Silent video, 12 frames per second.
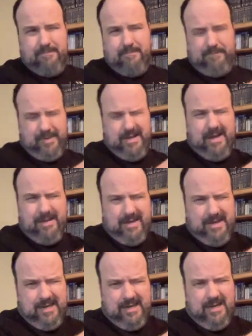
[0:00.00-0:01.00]
But I
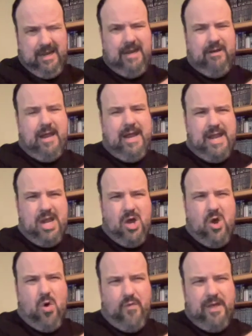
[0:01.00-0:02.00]
mean, I
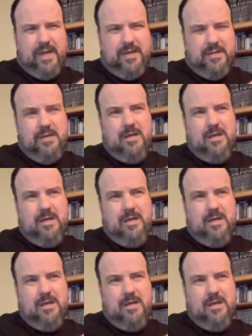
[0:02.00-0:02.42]
know that